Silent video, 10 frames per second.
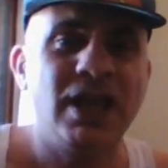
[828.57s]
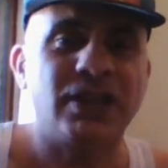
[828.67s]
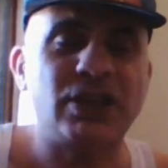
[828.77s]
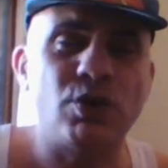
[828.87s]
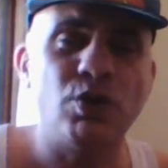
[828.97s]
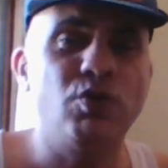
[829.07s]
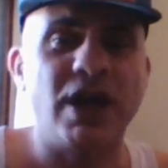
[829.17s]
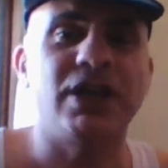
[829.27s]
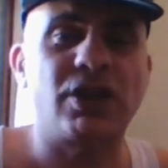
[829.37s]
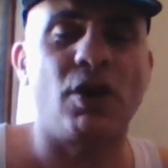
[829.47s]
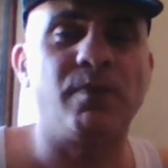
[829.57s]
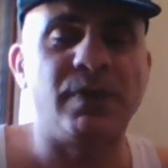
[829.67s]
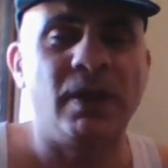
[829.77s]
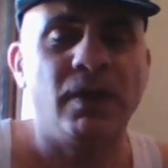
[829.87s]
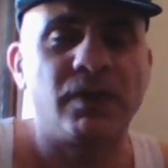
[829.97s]
they'd already got
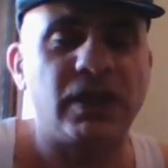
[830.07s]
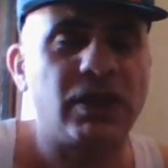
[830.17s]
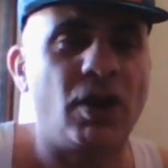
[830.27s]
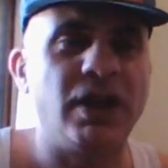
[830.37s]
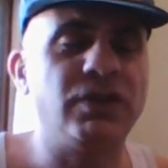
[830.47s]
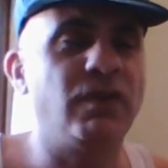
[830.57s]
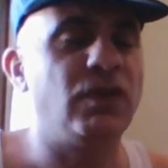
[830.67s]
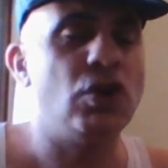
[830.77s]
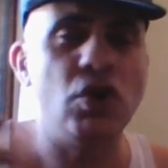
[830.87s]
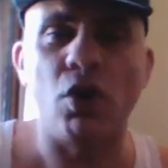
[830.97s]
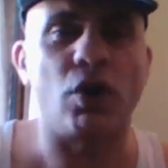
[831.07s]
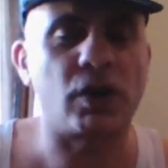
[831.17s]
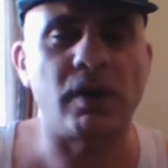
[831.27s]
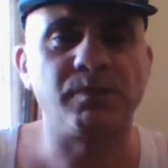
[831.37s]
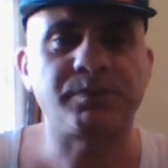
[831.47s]
the kind of
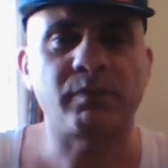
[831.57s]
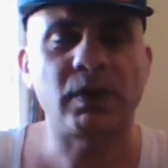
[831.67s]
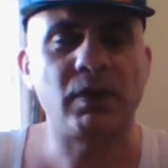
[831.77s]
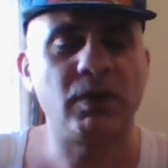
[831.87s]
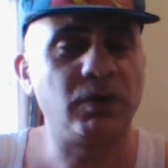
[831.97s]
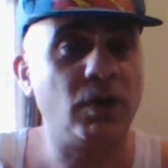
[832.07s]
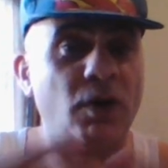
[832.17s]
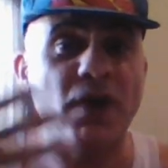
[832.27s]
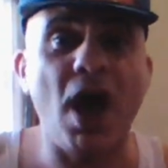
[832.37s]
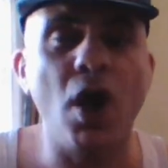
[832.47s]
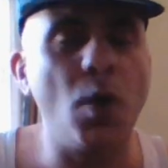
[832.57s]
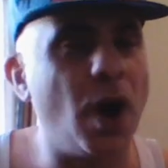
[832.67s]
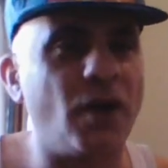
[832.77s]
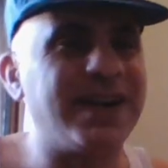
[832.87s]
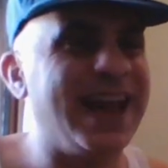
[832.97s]
look of
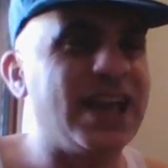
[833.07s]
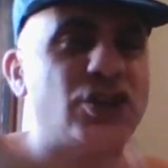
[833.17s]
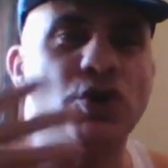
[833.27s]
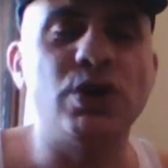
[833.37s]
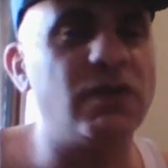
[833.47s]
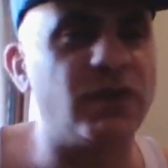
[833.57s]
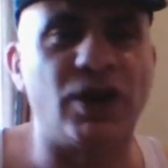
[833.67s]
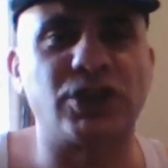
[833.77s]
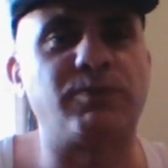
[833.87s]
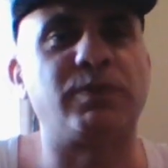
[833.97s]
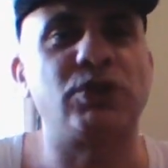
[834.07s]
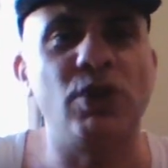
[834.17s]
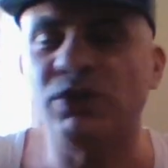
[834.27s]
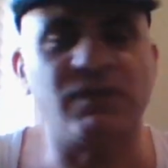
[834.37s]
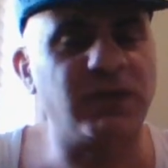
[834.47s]
OR and that universe
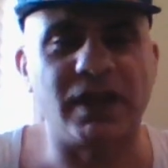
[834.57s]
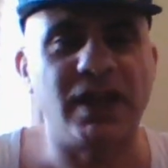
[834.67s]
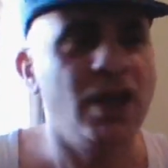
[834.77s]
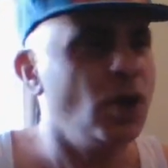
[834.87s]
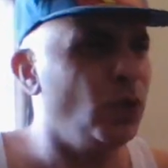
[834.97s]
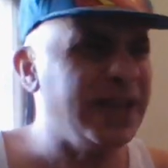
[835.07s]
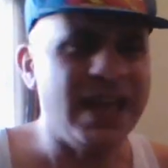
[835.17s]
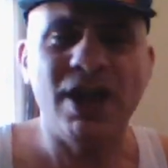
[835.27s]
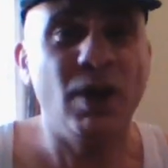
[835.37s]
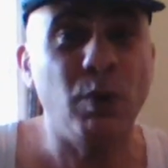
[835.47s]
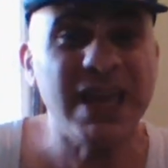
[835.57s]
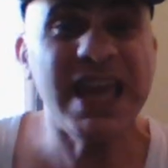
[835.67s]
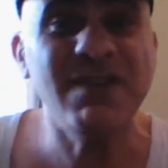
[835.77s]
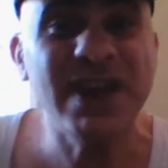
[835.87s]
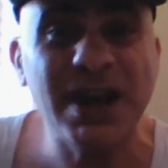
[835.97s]
beautifully. We
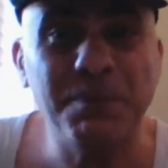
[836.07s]
even had